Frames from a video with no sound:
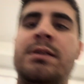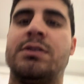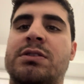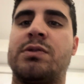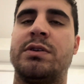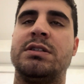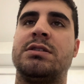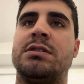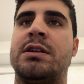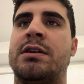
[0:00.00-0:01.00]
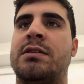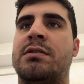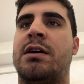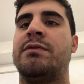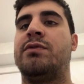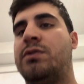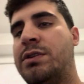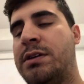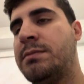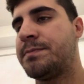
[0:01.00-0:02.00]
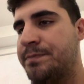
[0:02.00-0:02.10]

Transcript: the stories that are unfolding.